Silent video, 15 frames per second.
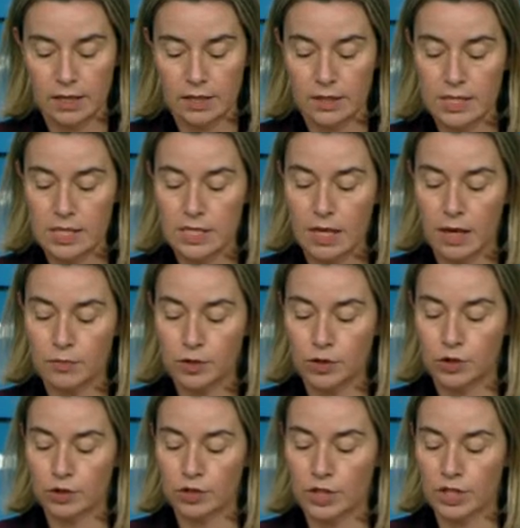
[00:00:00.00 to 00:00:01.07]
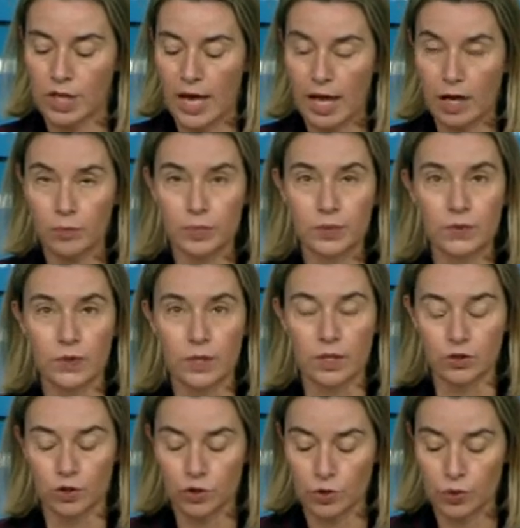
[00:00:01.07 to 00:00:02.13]
This step should help
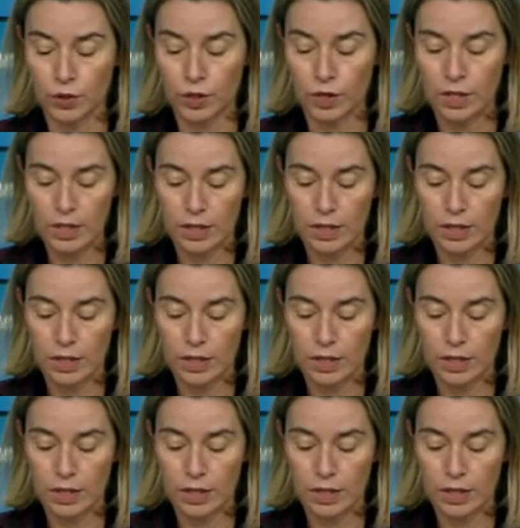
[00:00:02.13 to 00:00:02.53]
ensure